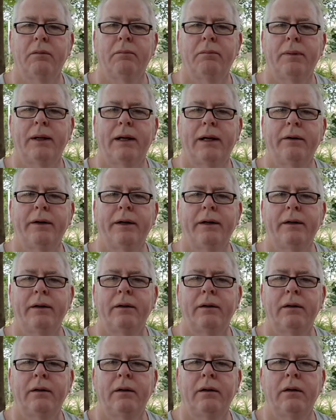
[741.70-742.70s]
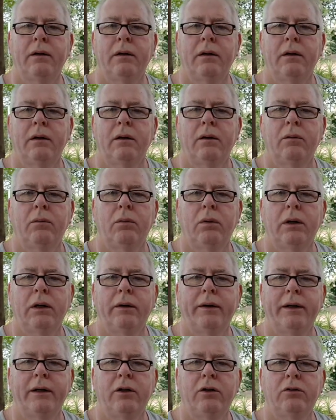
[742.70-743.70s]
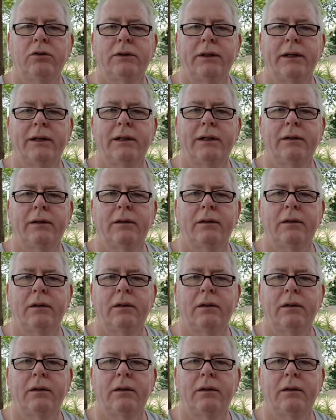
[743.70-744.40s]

Barry, we're in New Zealand.